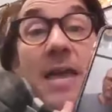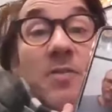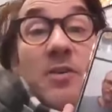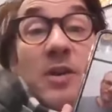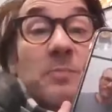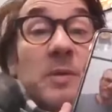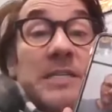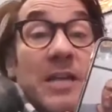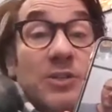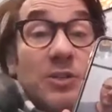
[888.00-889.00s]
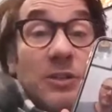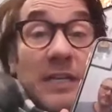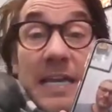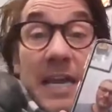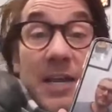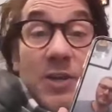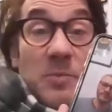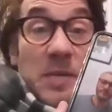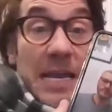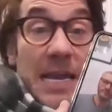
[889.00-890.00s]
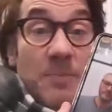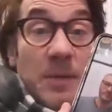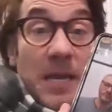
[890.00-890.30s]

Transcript: And then potentially it could be a hit,